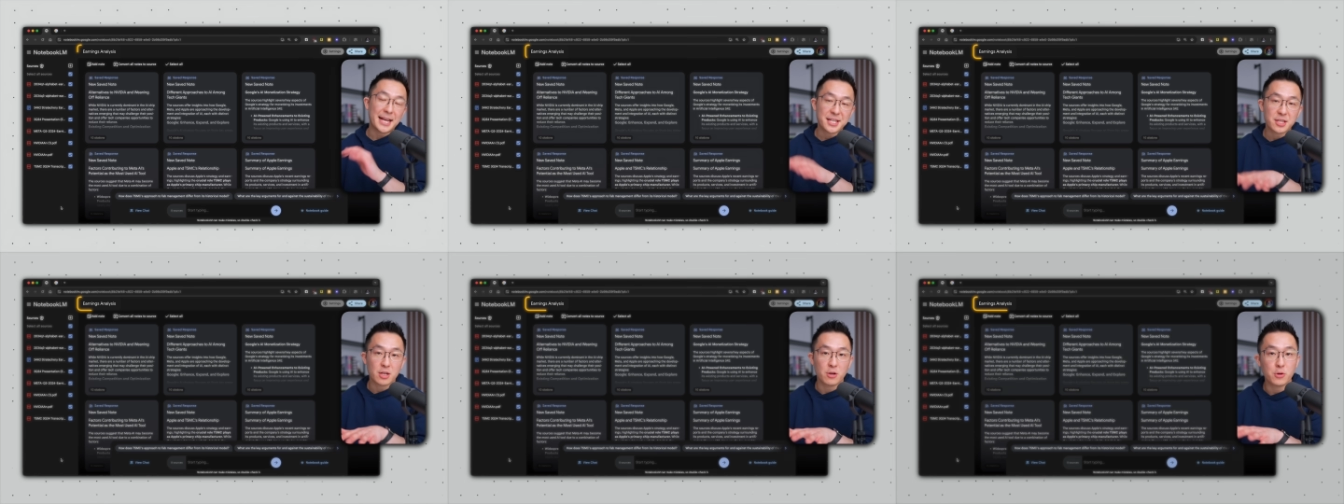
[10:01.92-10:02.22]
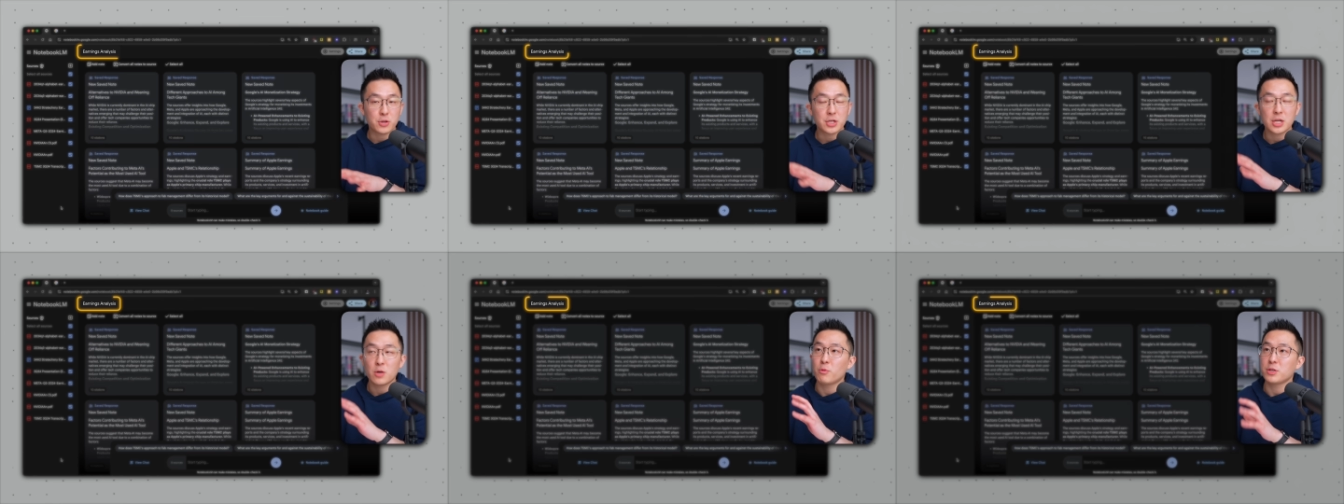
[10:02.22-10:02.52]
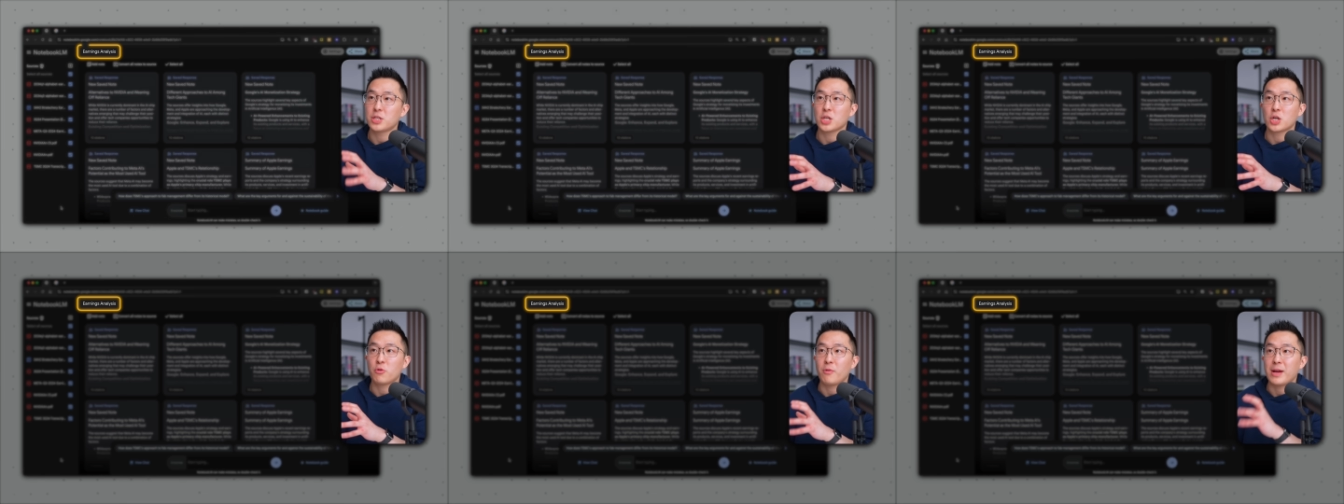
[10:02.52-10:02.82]
solution
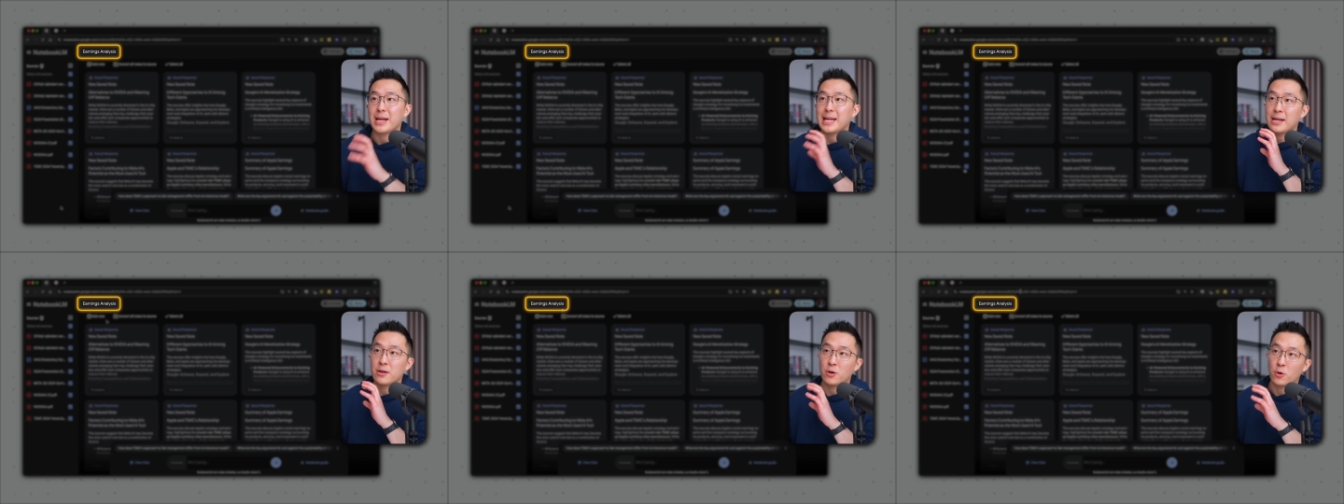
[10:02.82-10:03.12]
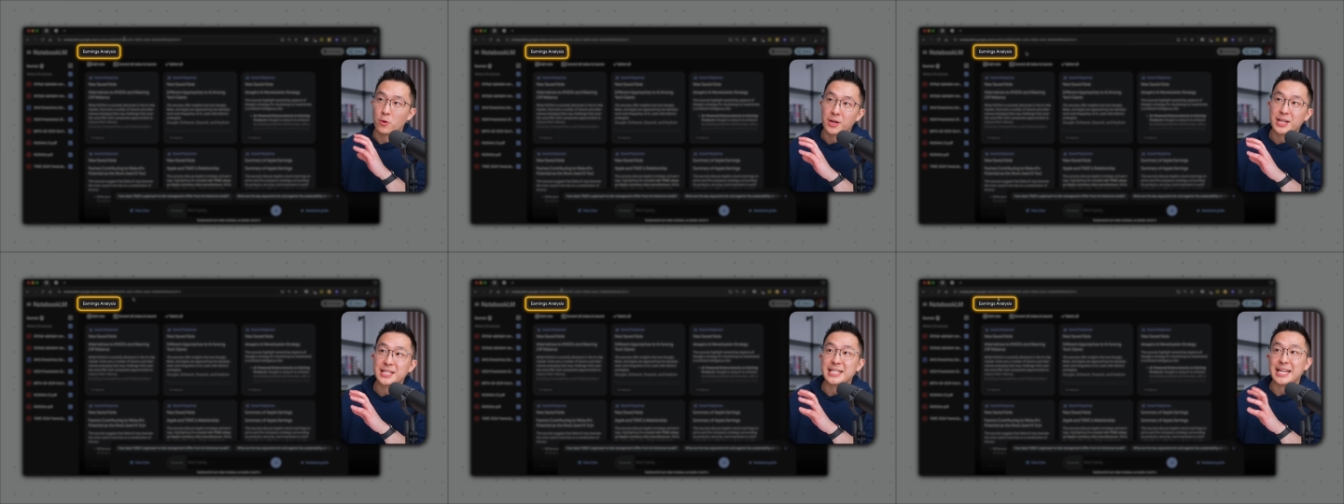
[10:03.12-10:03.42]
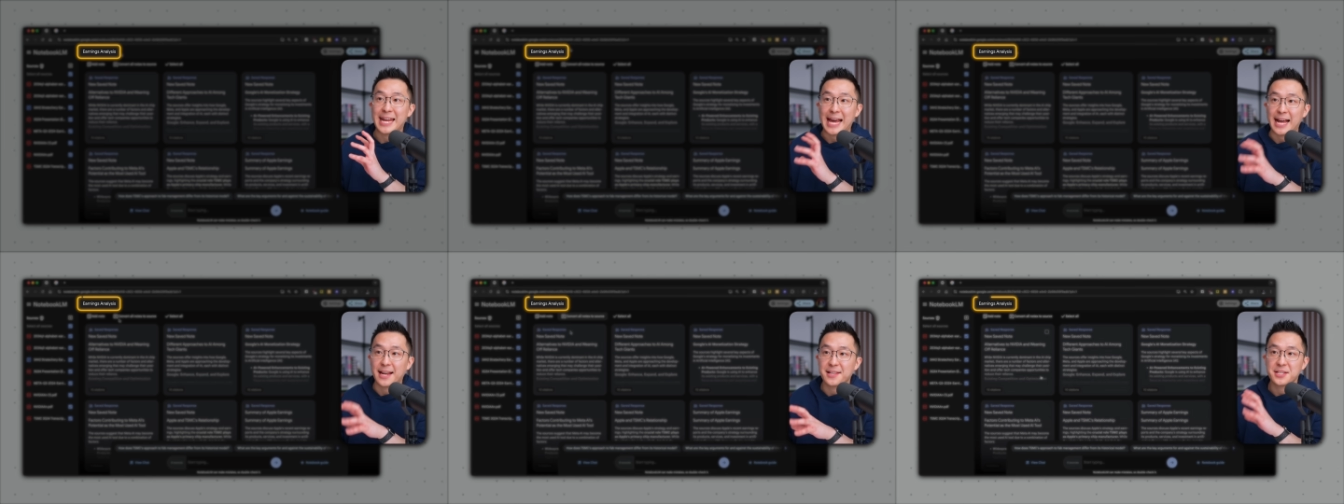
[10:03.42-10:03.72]
was to create an earnings
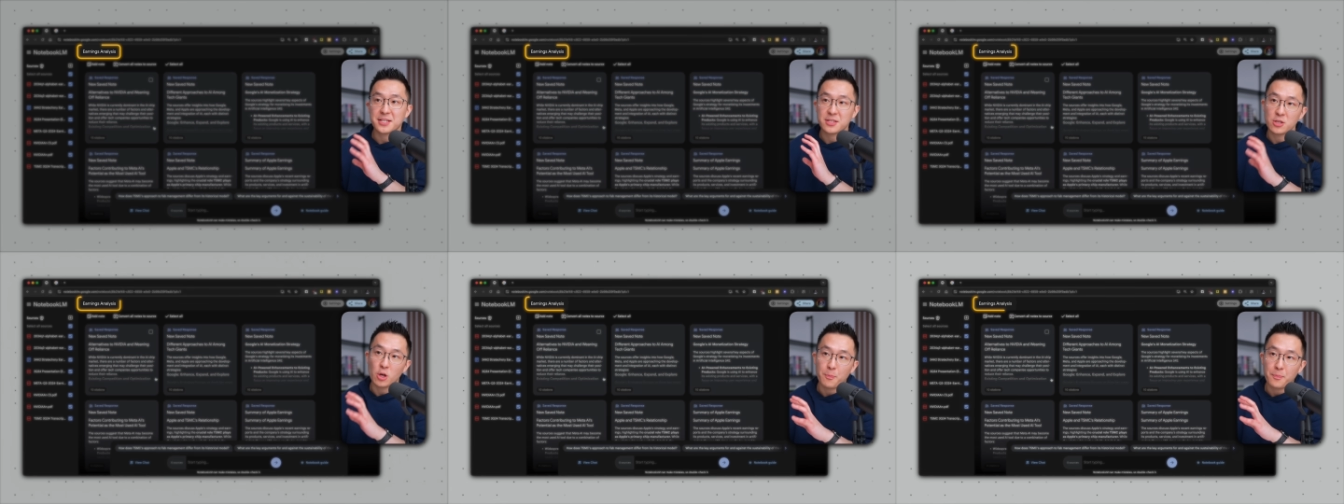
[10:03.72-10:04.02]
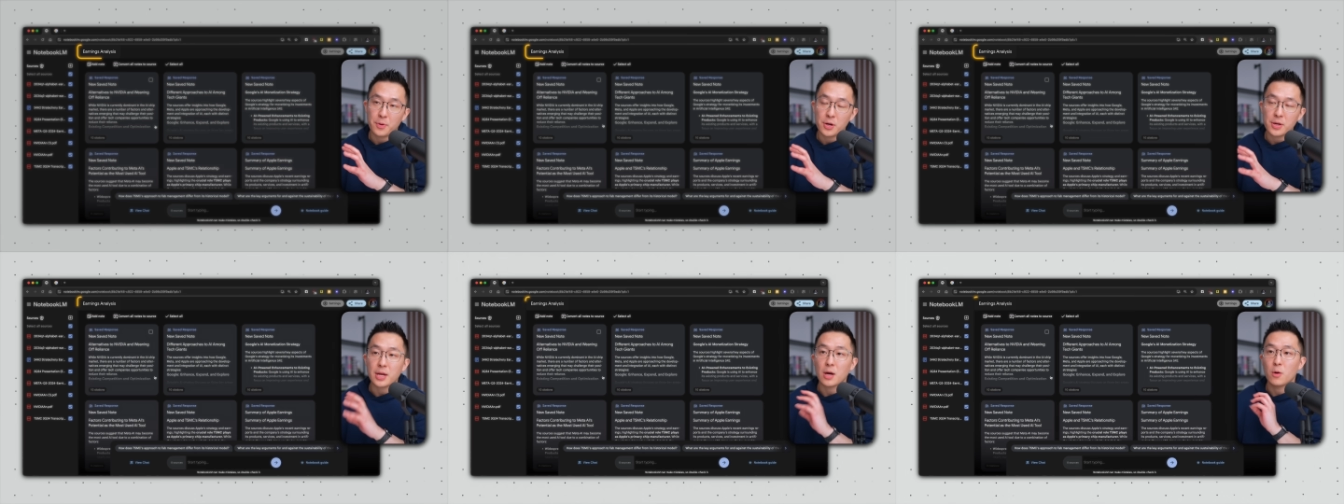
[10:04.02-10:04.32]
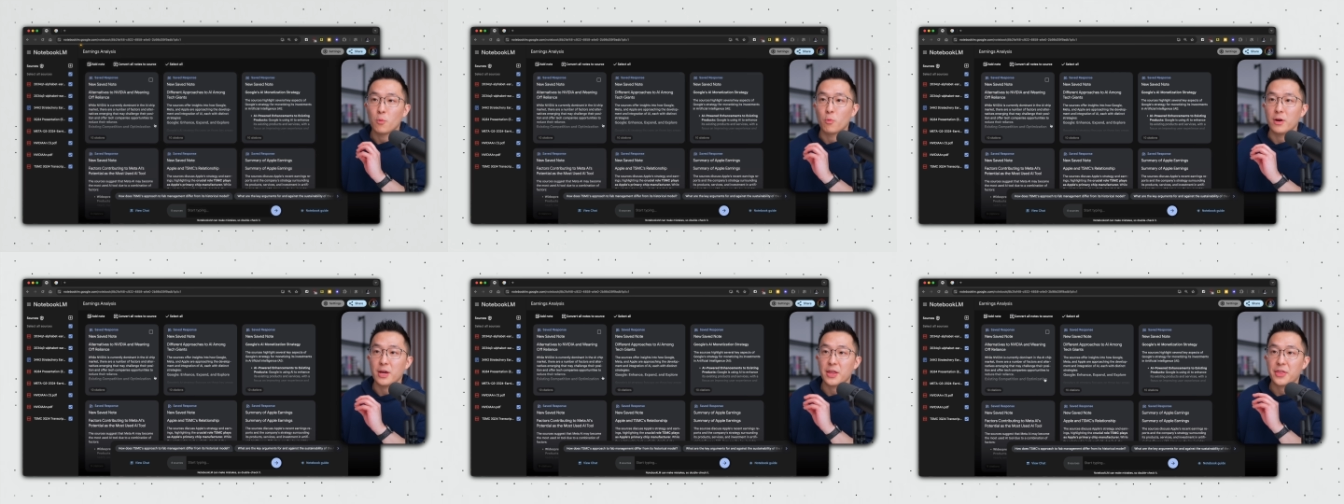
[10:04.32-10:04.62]
analysis notebook
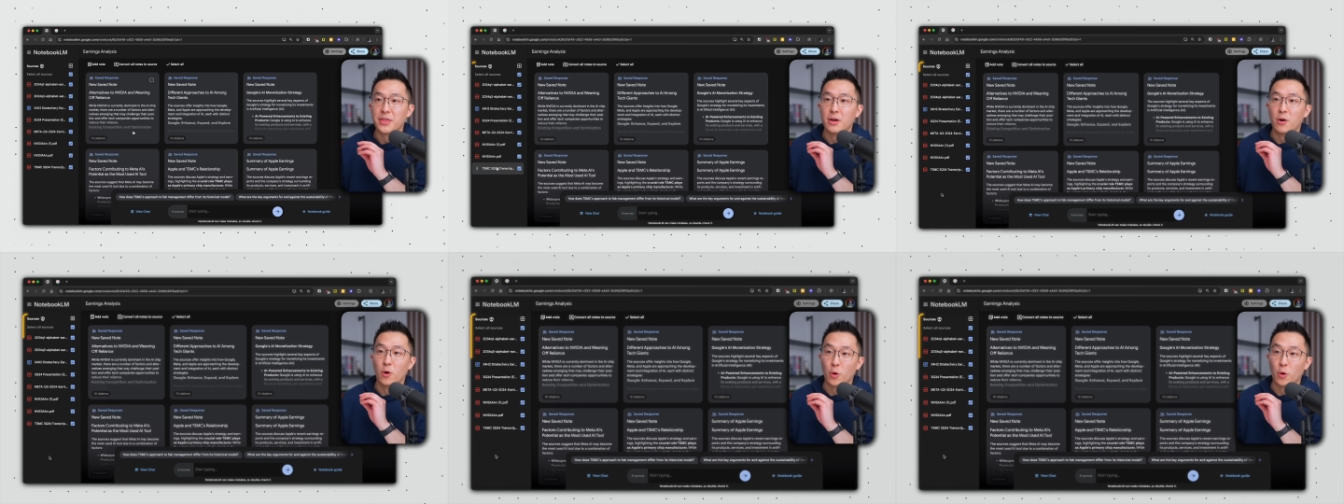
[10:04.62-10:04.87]
with